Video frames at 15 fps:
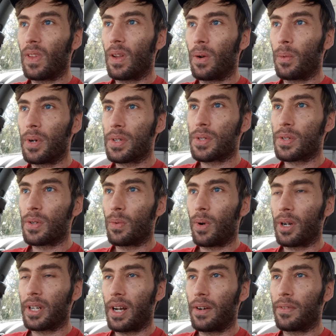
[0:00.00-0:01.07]
which
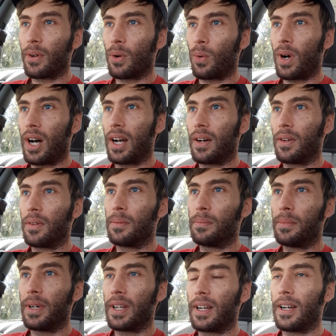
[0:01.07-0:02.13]
worked out for a while,
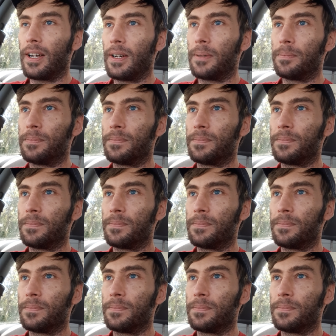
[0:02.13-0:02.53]
but